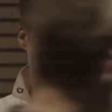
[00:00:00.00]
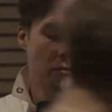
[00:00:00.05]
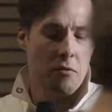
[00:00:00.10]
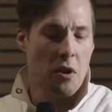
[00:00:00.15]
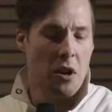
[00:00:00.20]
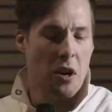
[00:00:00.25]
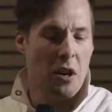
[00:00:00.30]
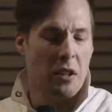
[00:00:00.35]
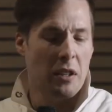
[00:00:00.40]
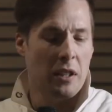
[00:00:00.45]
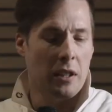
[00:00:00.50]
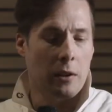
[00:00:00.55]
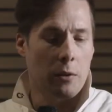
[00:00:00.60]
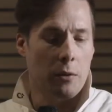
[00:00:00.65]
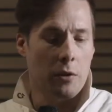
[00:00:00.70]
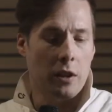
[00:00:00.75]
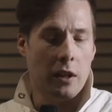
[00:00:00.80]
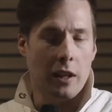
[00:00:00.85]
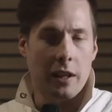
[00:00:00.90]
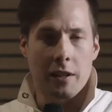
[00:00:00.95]
it
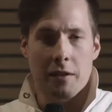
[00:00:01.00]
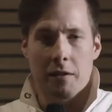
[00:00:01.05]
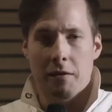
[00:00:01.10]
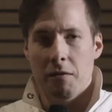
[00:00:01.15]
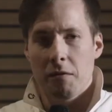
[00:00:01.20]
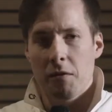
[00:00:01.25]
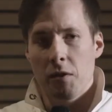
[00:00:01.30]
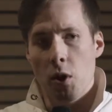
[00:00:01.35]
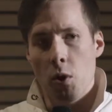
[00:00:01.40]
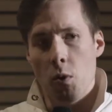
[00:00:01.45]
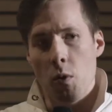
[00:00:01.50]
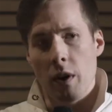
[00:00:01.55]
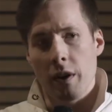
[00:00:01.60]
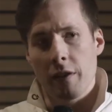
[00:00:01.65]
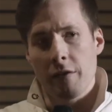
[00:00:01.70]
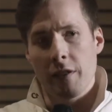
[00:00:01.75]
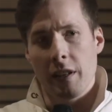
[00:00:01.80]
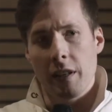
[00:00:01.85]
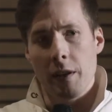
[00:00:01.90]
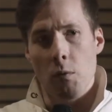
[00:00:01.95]
looks like no
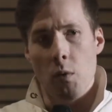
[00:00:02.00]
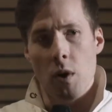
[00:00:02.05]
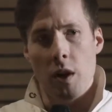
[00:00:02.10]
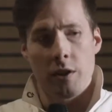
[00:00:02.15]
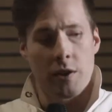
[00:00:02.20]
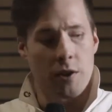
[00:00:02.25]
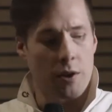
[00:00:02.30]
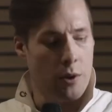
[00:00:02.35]
one really wants